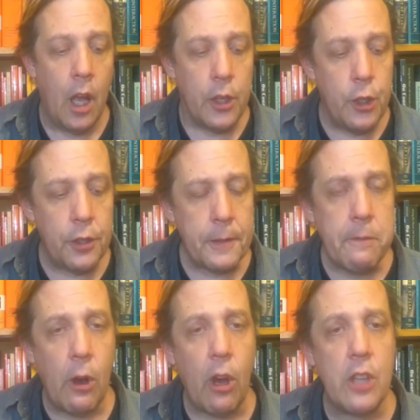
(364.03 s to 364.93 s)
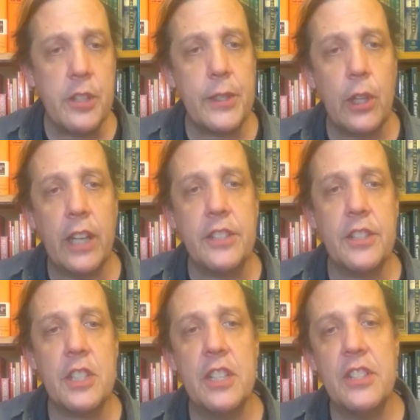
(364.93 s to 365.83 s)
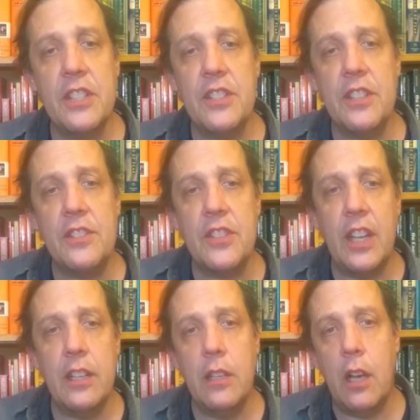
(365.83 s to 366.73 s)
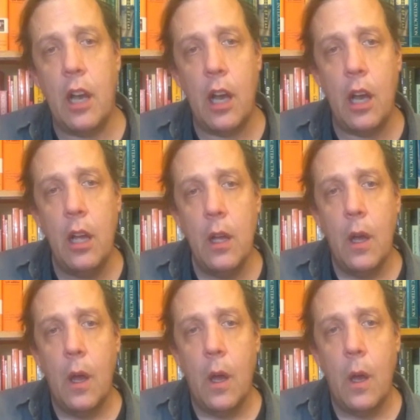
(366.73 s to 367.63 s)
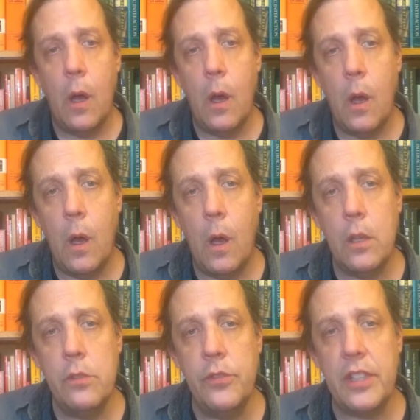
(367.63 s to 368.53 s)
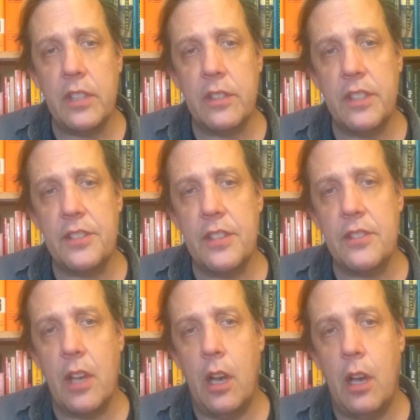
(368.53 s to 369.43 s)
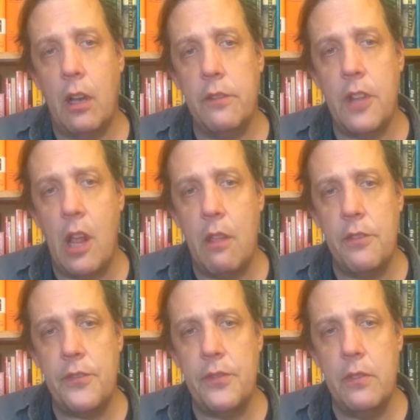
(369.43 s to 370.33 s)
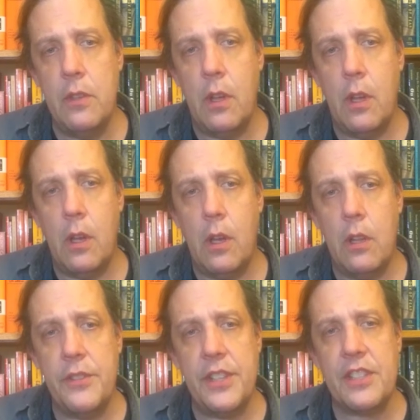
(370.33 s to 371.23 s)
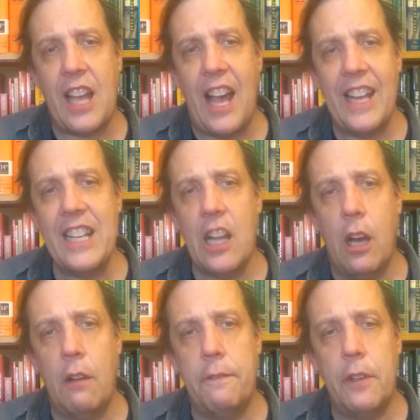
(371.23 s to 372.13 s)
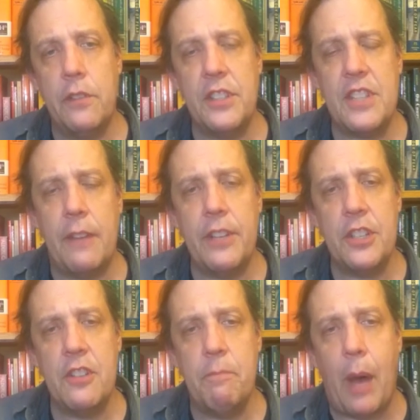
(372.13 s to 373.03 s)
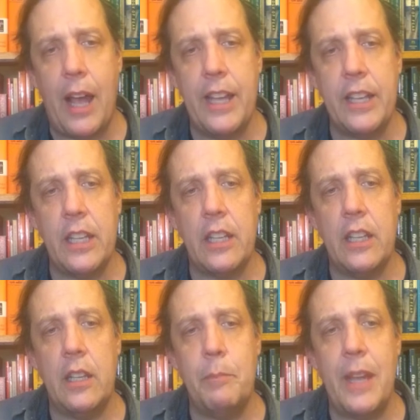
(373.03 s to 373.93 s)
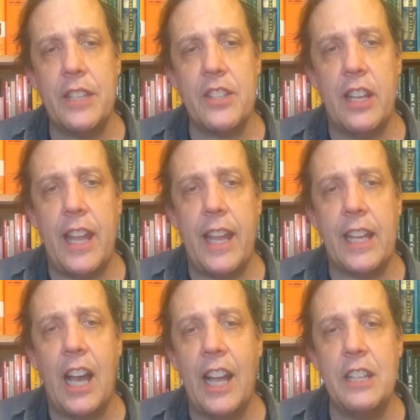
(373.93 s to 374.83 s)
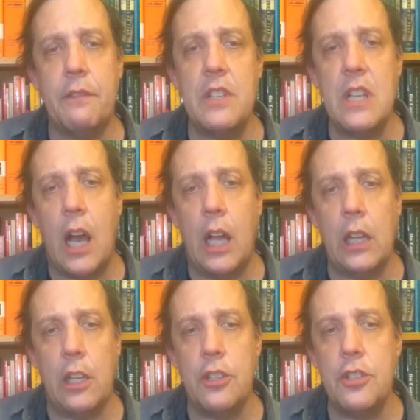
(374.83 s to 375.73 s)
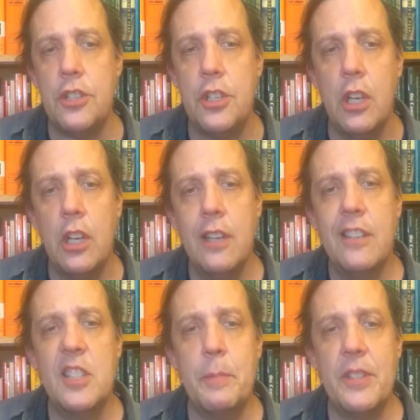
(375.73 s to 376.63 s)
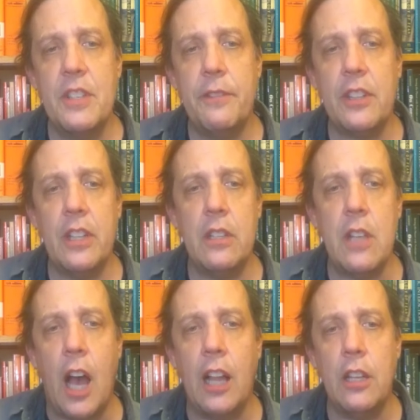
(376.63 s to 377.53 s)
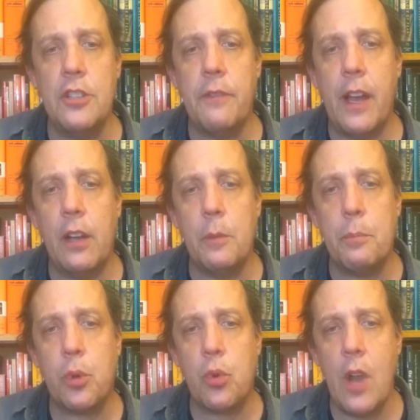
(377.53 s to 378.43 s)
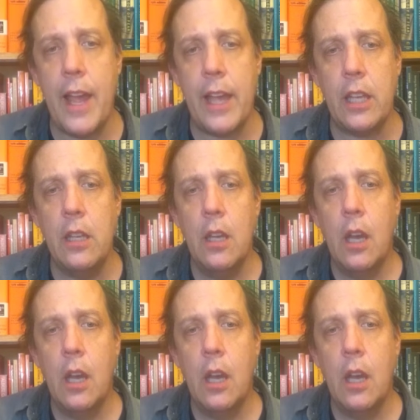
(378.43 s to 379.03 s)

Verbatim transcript: Euthyphro also likes this because he says that uh, th this is a that this kind of this definition of piety it makes it a kind of knowledge, specifically knowledge of how to pray.